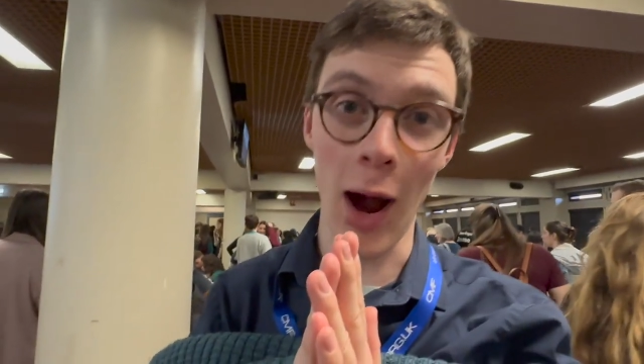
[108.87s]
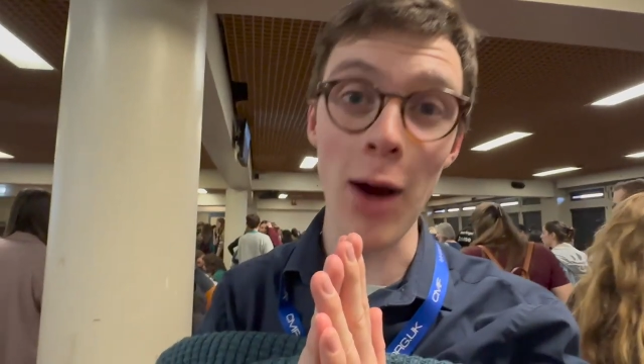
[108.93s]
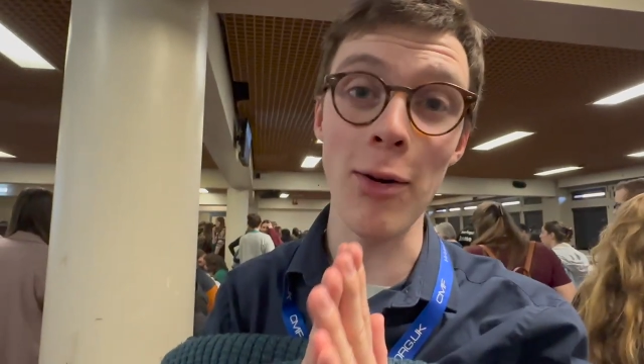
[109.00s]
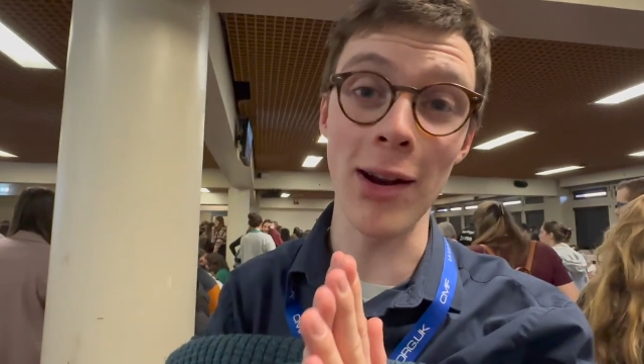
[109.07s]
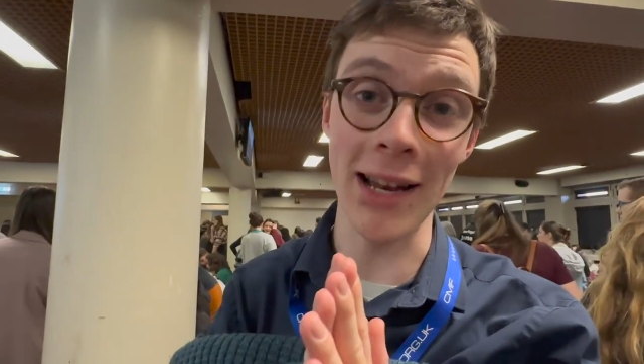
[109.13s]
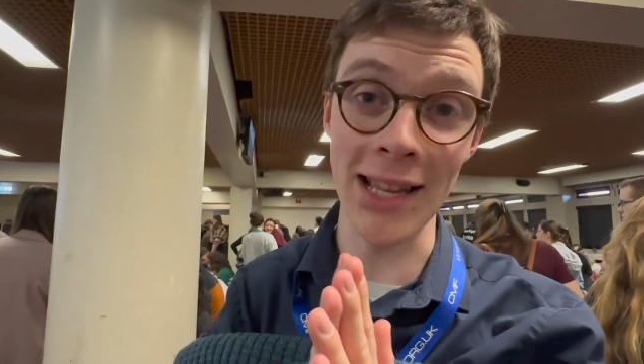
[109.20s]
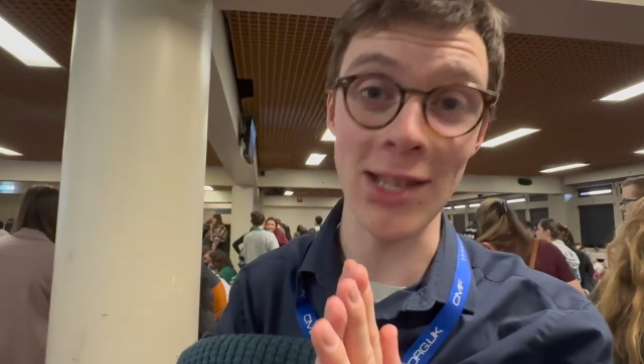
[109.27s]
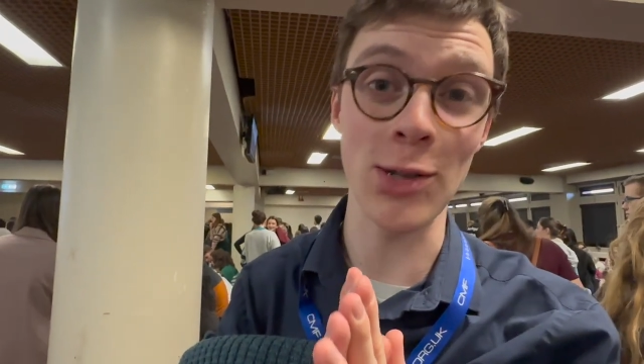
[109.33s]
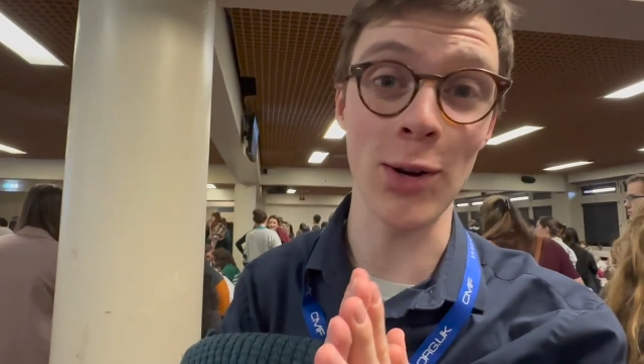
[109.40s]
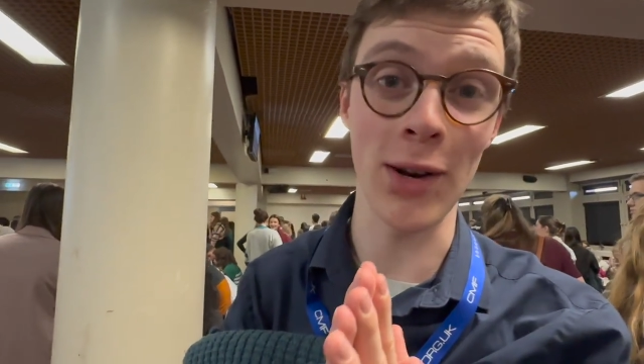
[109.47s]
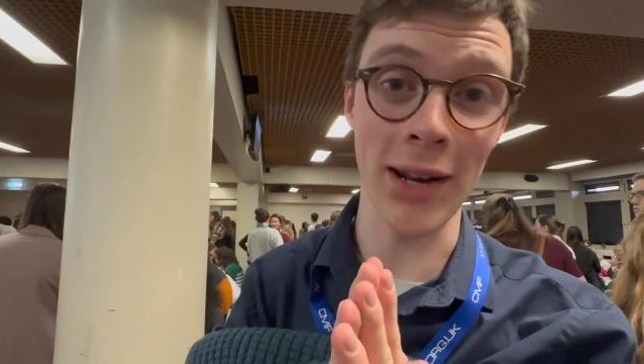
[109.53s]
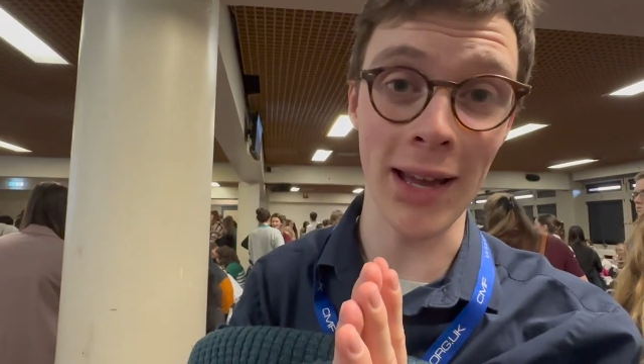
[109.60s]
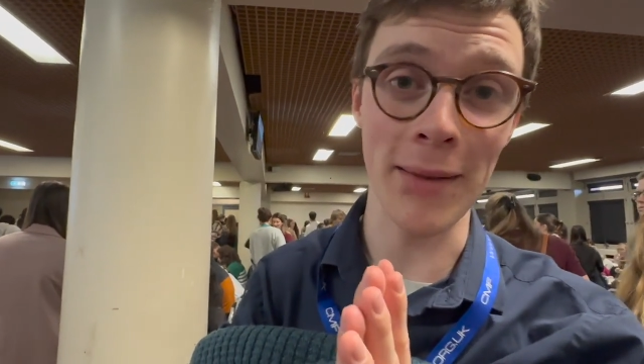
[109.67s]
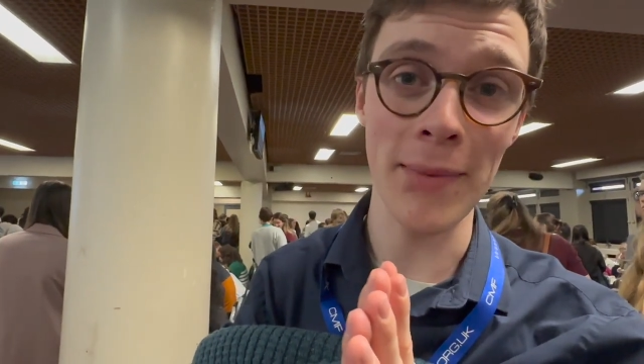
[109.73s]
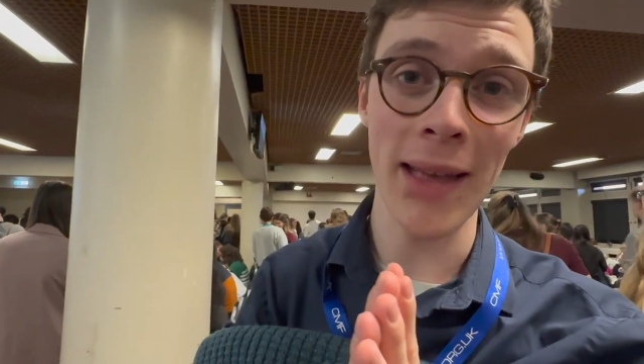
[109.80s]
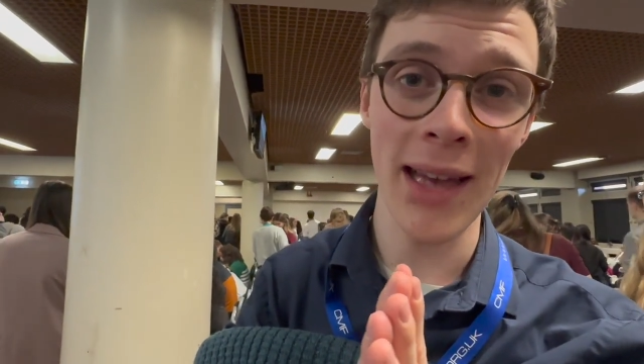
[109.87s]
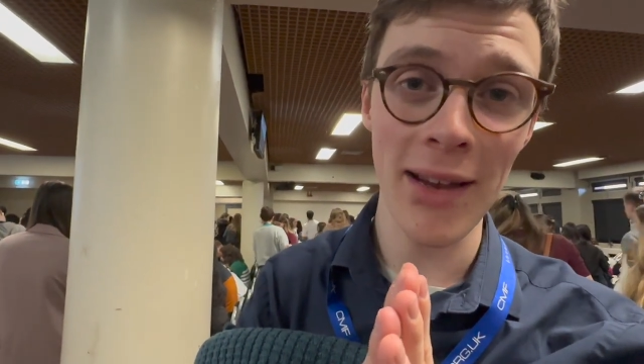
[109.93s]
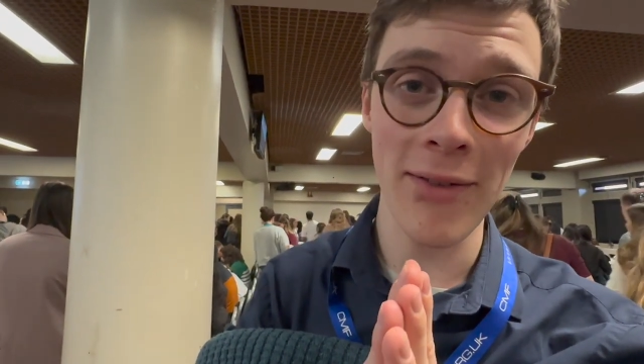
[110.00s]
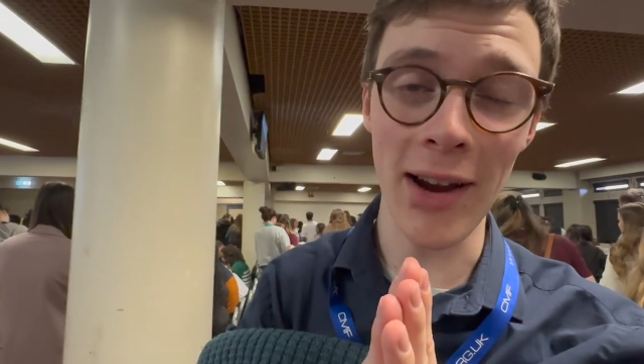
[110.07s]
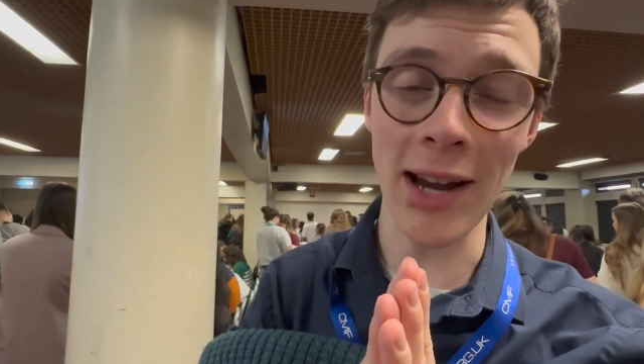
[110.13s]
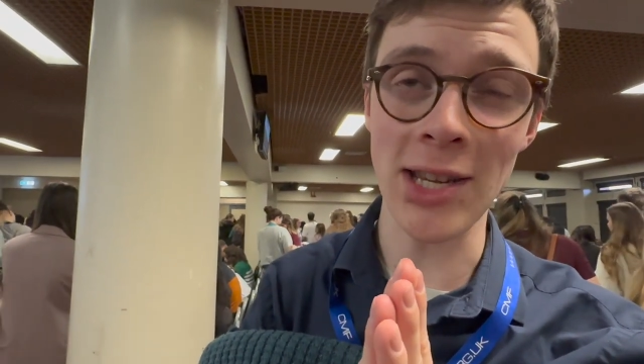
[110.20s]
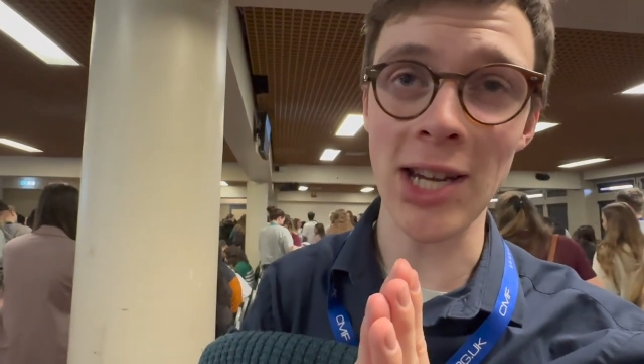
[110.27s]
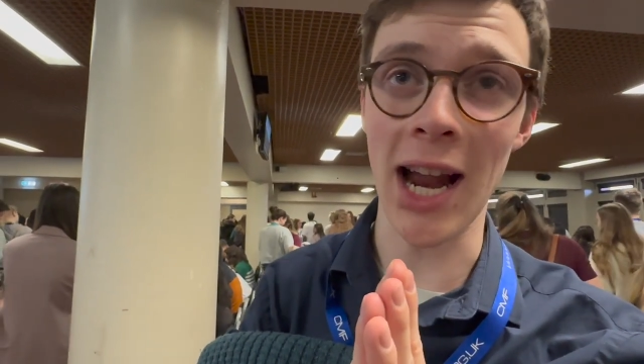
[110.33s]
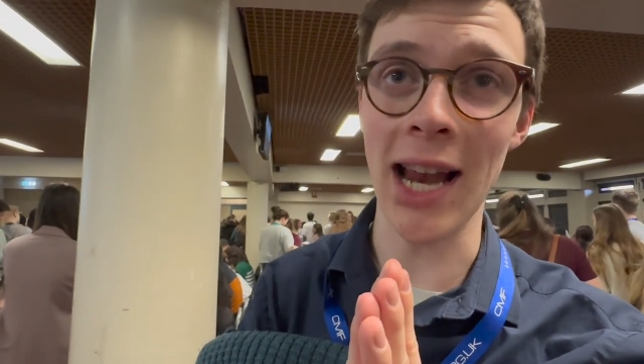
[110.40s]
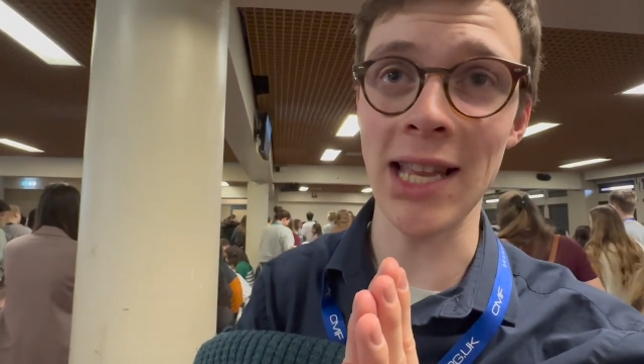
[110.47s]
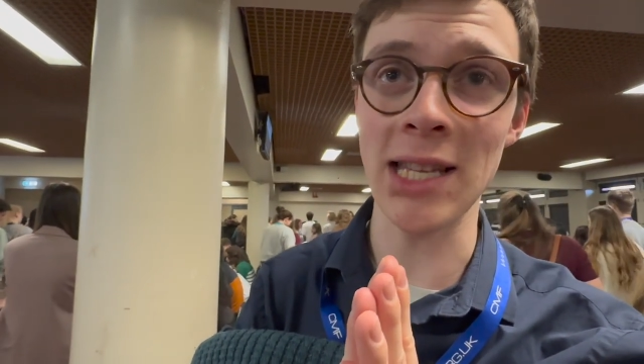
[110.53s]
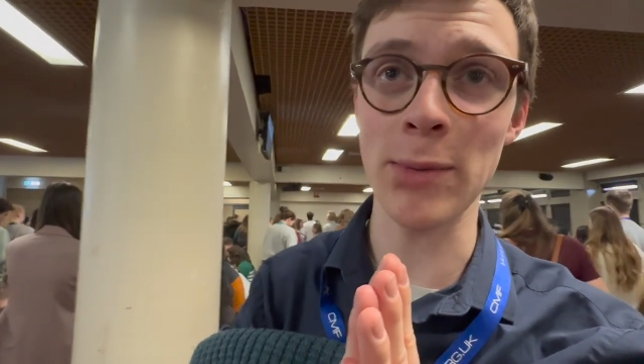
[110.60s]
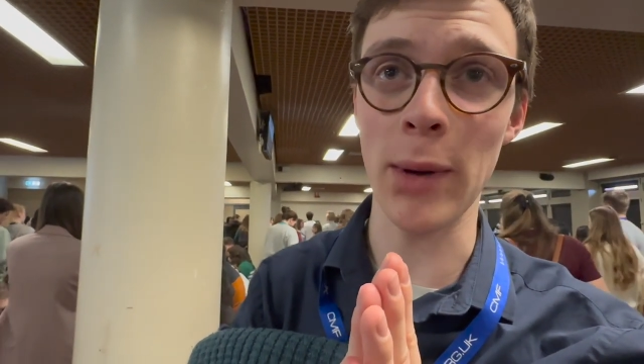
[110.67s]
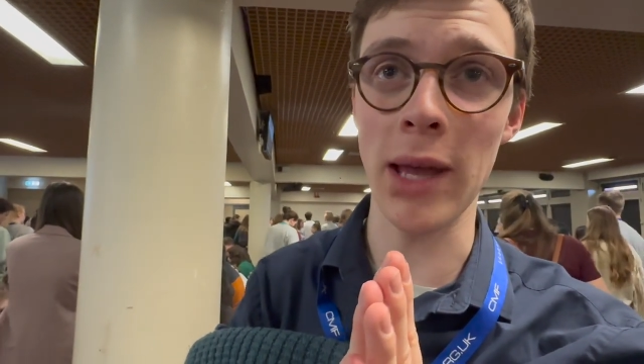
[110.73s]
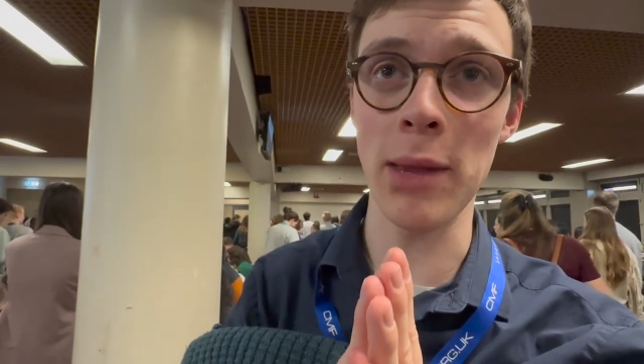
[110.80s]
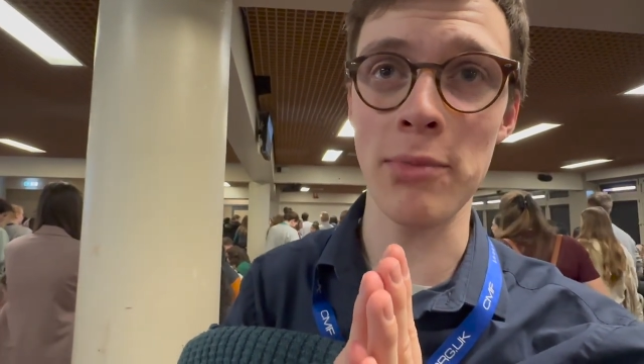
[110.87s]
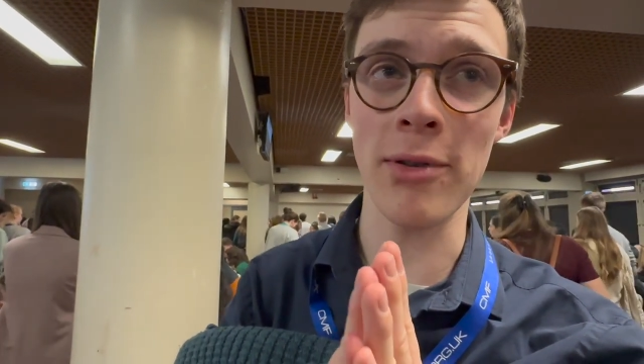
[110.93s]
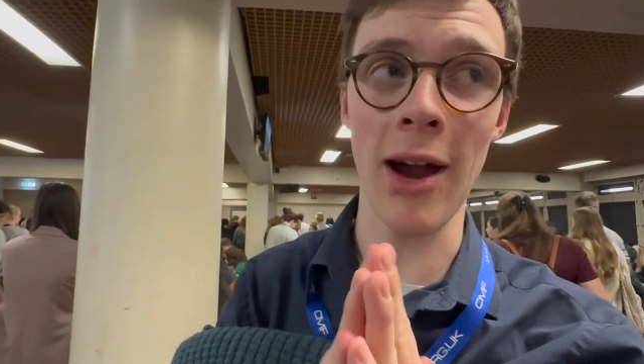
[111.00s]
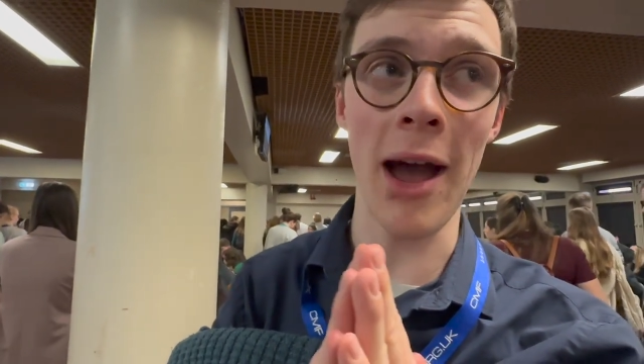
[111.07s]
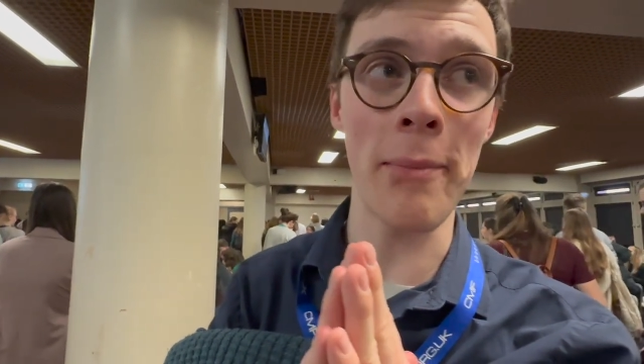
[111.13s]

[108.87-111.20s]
I really enjoyed it. Very challenged by the prayer